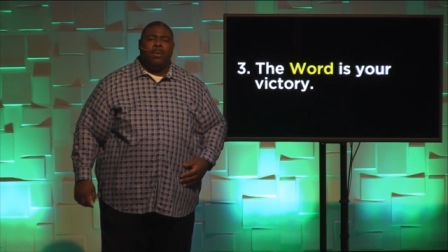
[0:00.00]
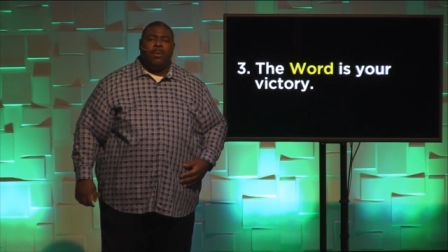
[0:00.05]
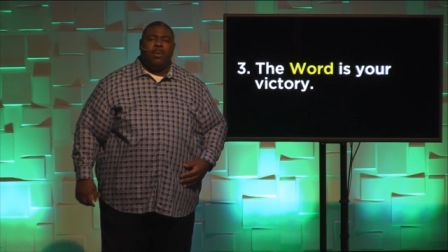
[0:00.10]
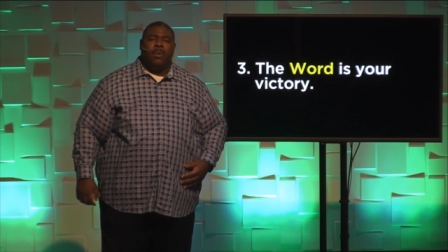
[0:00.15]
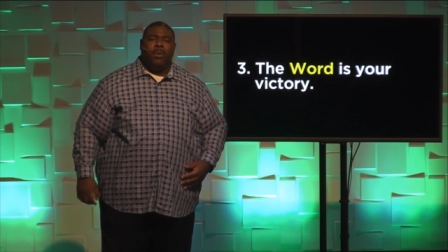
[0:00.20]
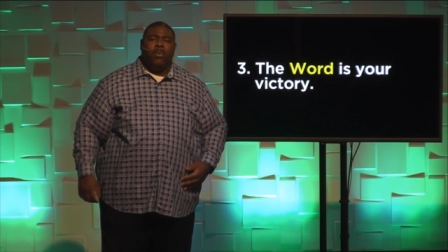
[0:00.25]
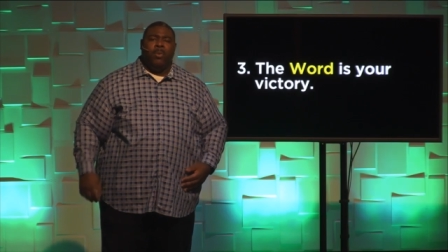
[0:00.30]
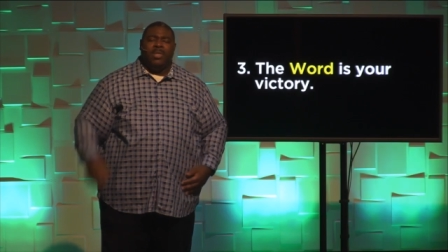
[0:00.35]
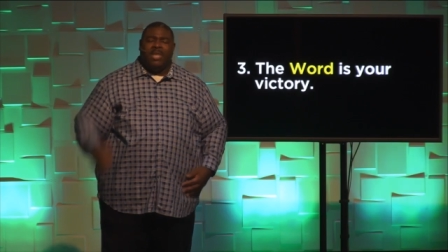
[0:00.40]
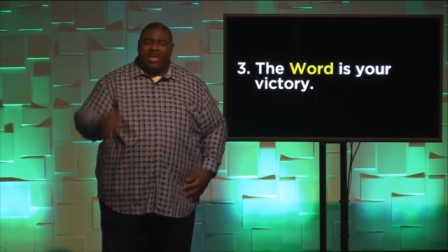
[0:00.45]

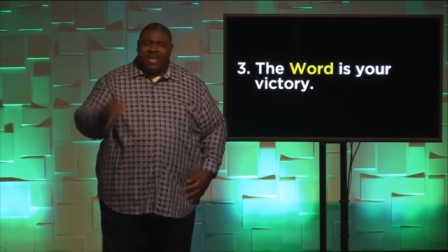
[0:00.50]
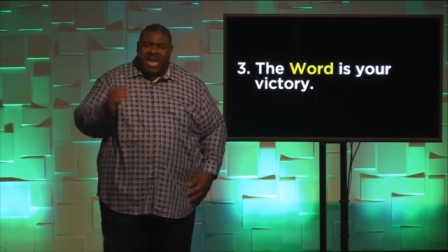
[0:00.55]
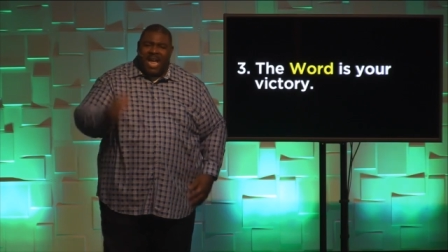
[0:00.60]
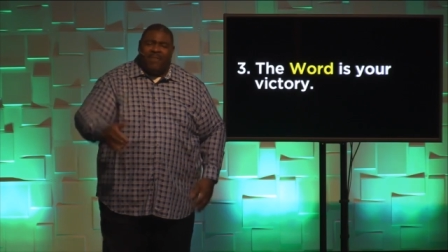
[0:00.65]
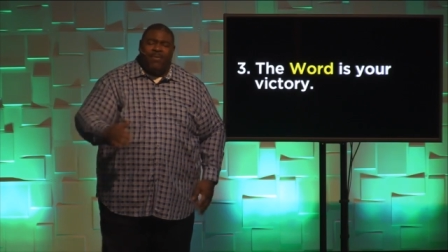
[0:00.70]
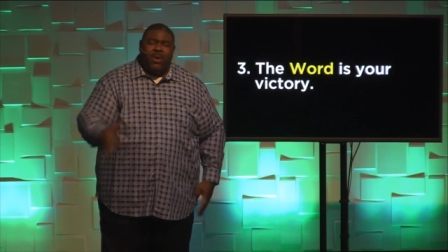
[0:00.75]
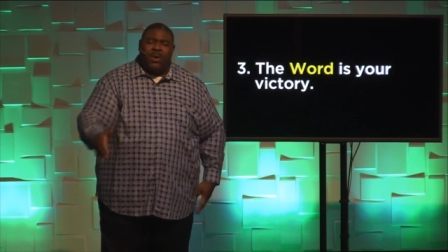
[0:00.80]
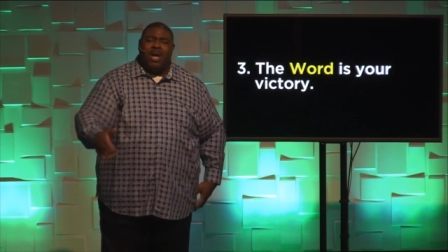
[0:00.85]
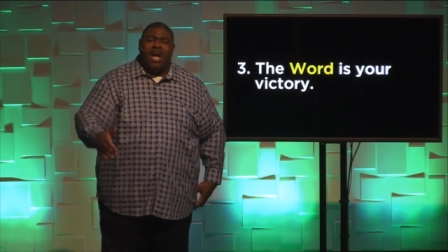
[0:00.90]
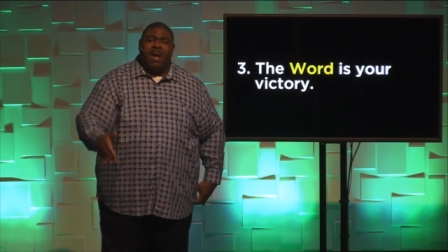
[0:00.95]
When the
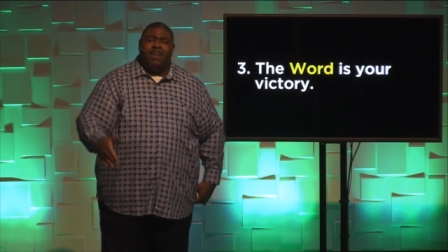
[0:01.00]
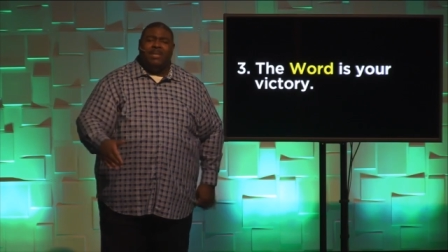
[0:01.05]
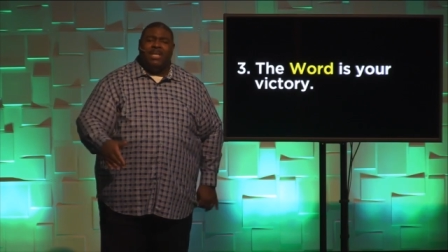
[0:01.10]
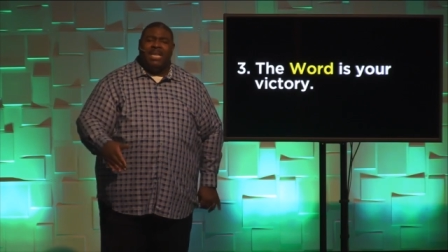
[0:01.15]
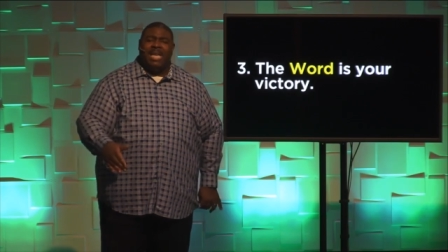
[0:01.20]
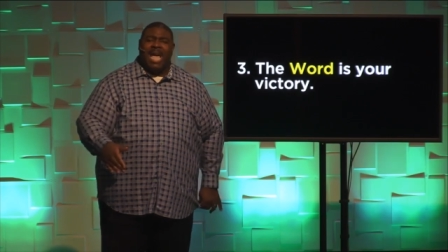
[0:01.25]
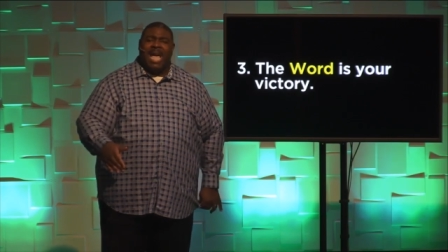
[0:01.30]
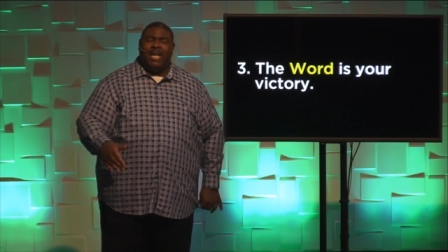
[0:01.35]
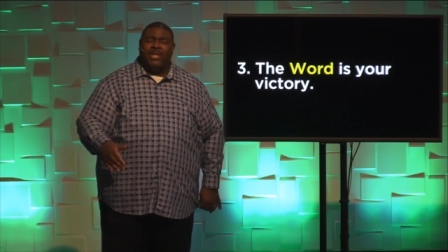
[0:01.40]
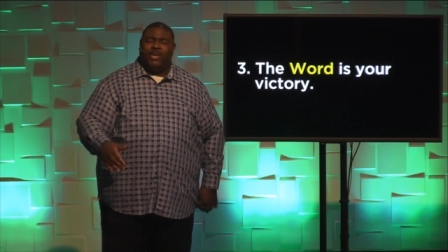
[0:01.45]
devil comes
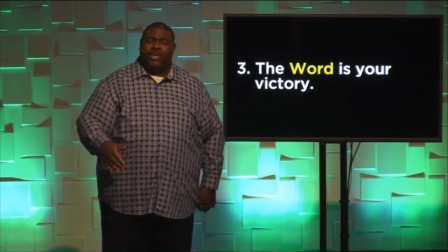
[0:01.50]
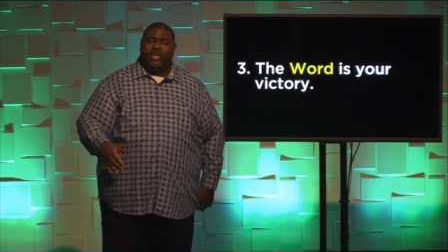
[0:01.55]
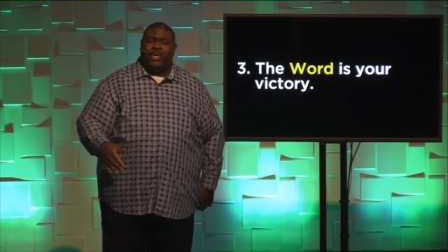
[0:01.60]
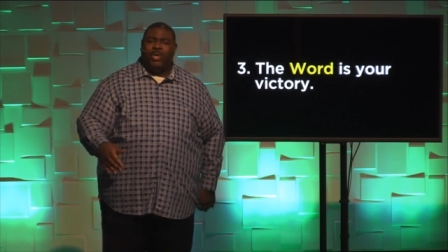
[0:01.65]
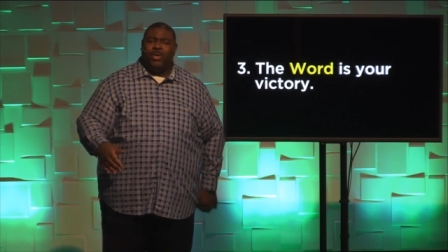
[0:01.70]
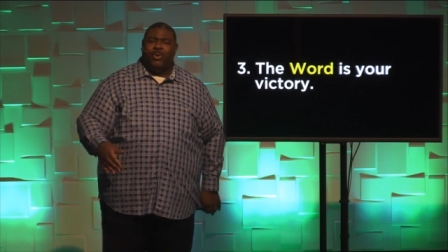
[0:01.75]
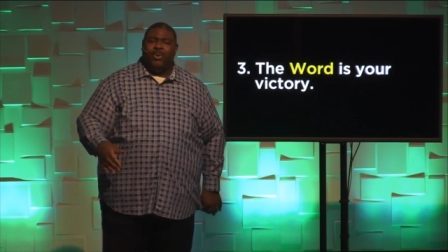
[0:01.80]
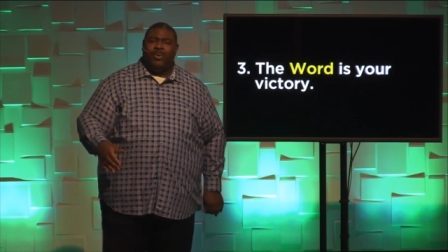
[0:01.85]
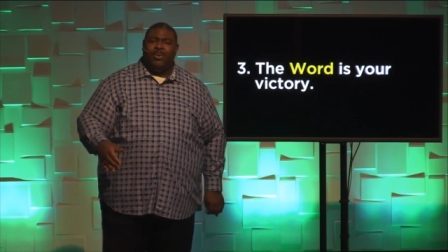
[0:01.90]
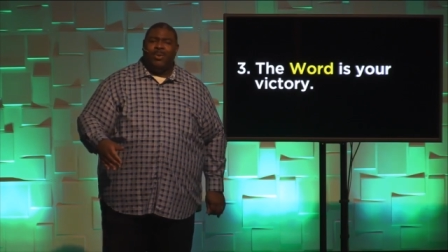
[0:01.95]
against
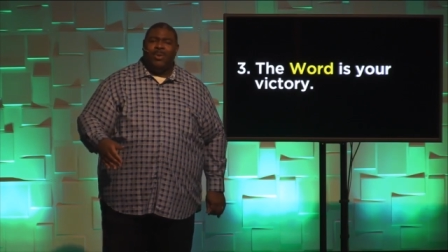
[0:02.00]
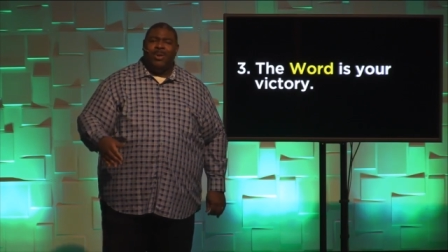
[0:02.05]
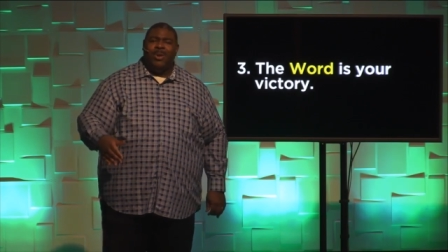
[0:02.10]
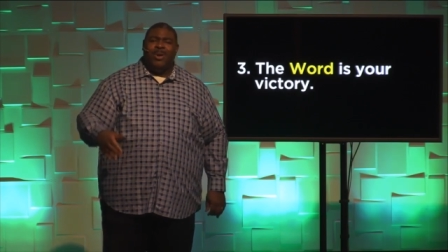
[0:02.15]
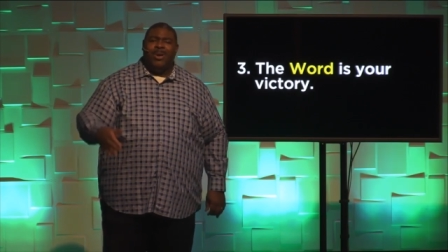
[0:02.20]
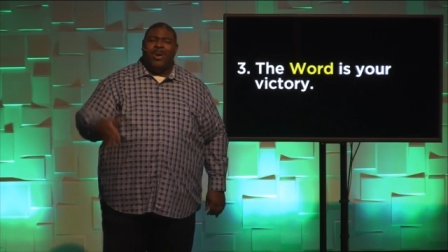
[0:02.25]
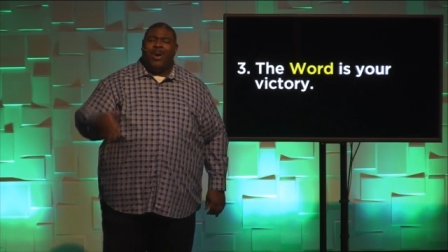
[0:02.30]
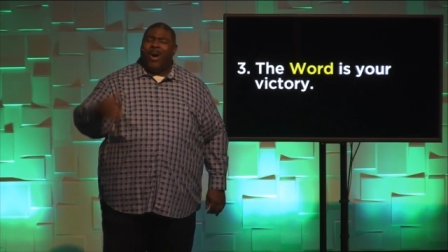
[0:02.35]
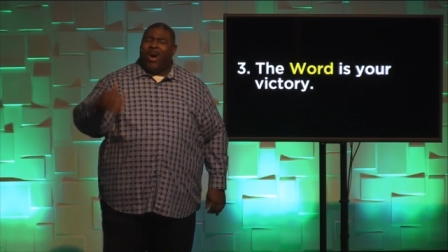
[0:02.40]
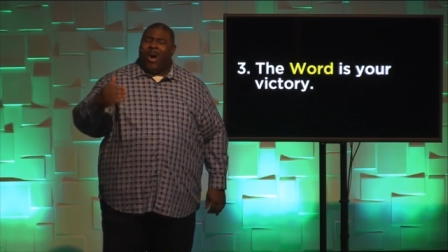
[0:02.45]
you,
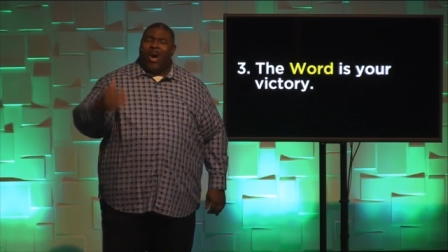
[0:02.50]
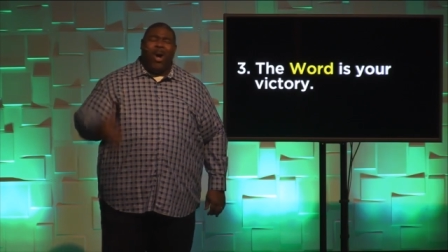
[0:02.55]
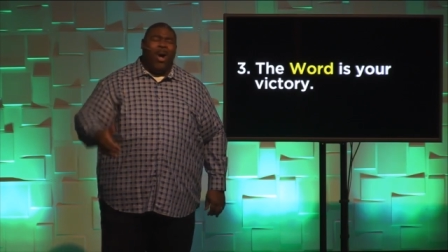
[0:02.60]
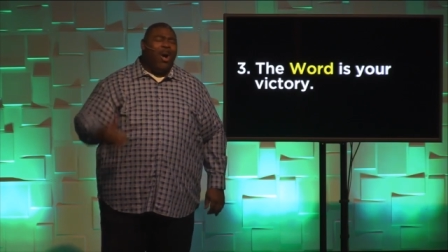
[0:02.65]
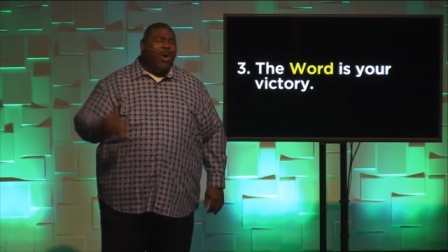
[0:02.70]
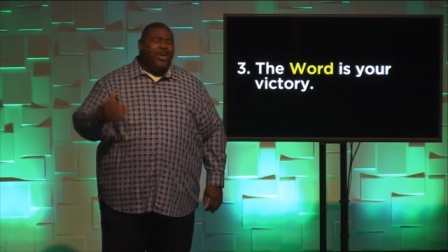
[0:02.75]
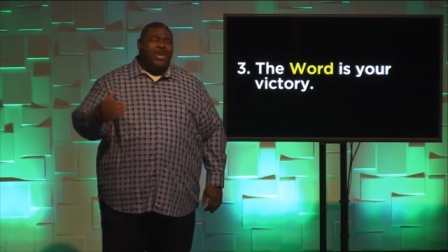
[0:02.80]
all